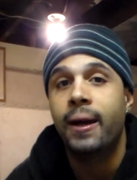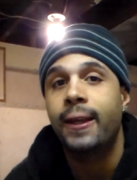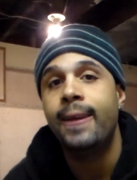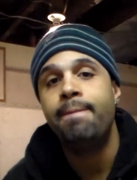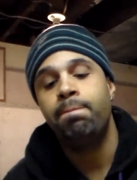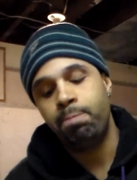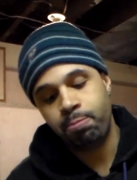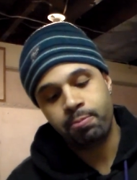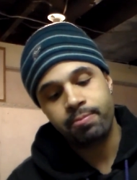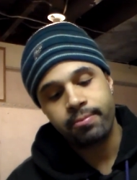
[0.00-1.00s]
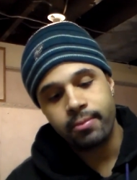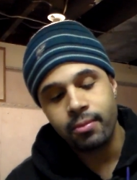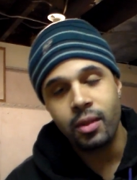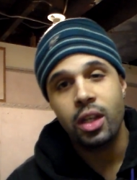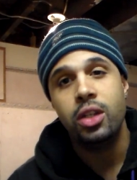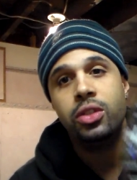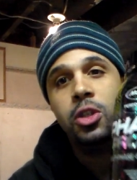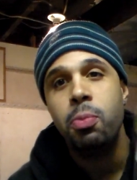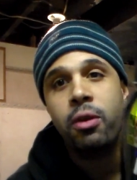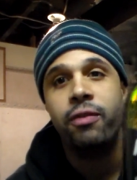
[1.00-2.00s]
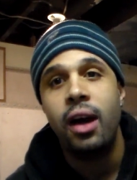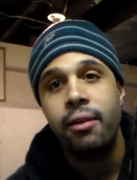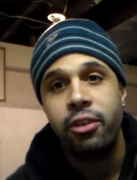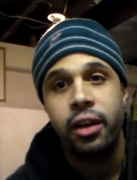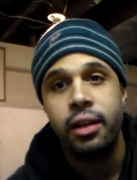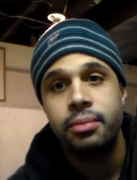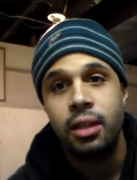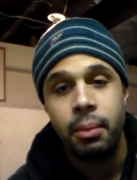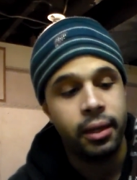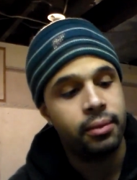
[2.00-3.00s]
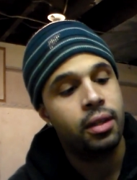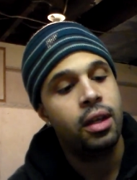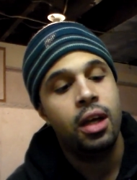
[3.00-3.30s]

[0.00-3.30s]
Again, 2.5 grams, I mean,